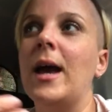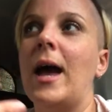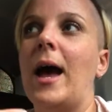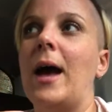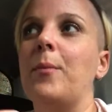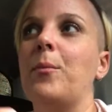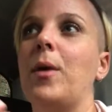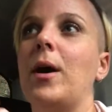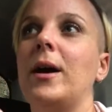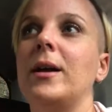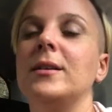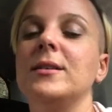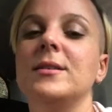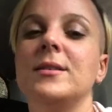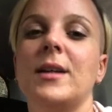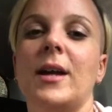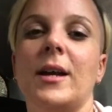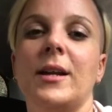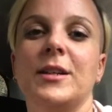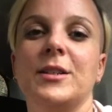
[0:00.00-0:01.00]
And my
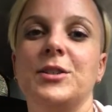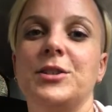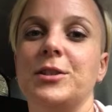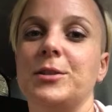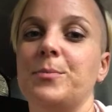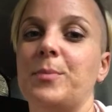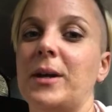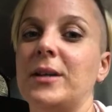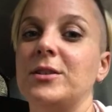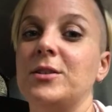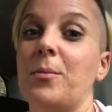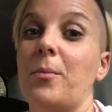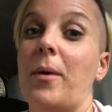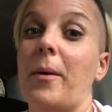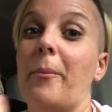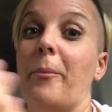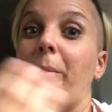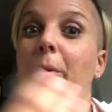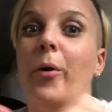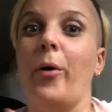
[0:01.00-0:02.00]
understanding is just based on my
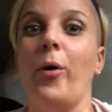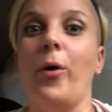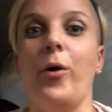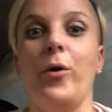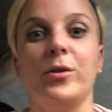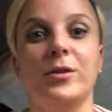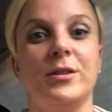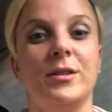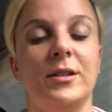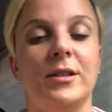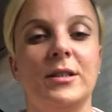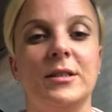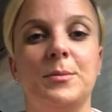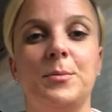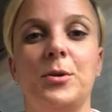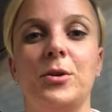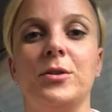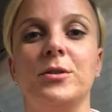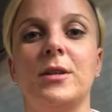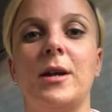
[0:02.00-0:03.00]
personal
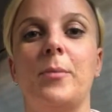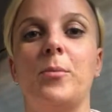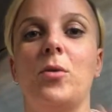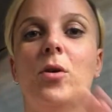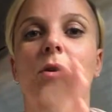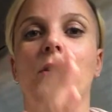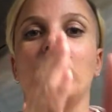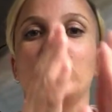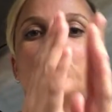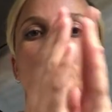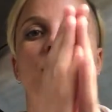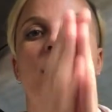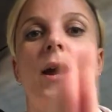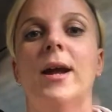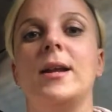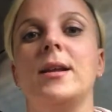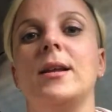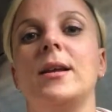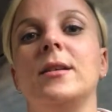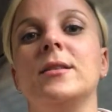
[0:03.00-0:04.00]
experience. I'm not
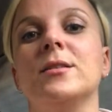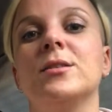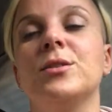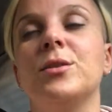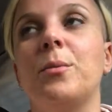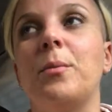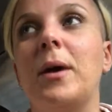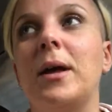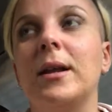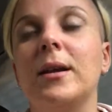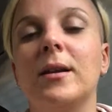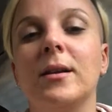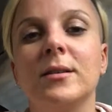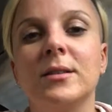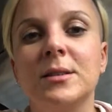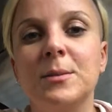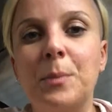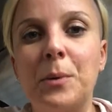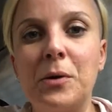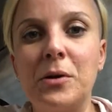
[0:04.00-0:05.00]
trained in somatic
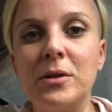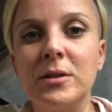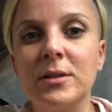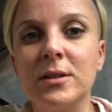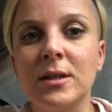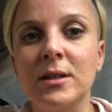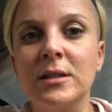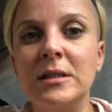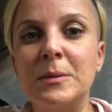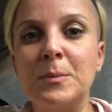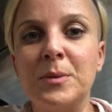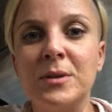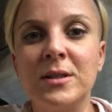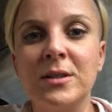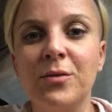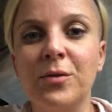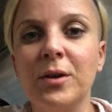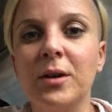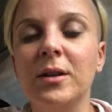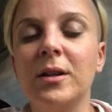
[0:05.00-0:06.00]
experiencing
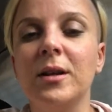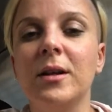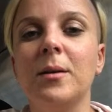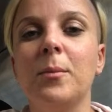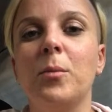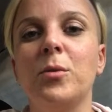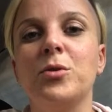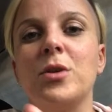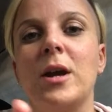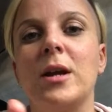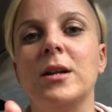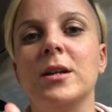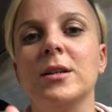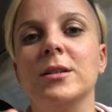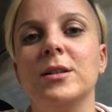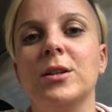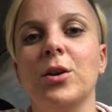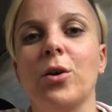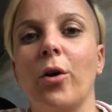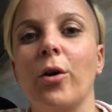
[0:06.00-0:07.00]
specifically. I'm trained as
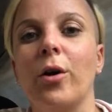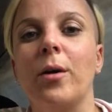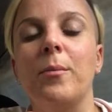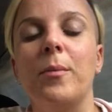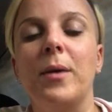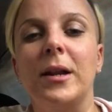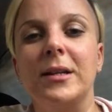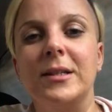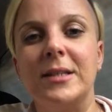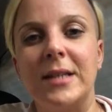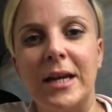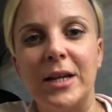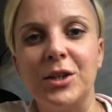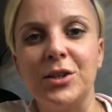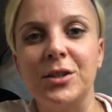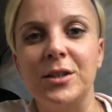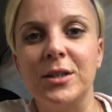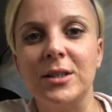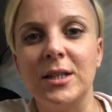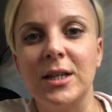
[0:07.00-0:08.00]
a yoga
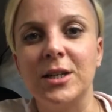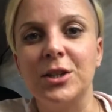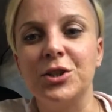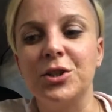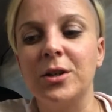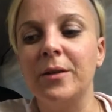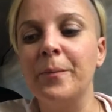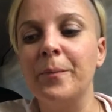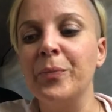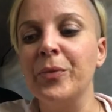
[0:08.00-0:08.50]
meditation teacher.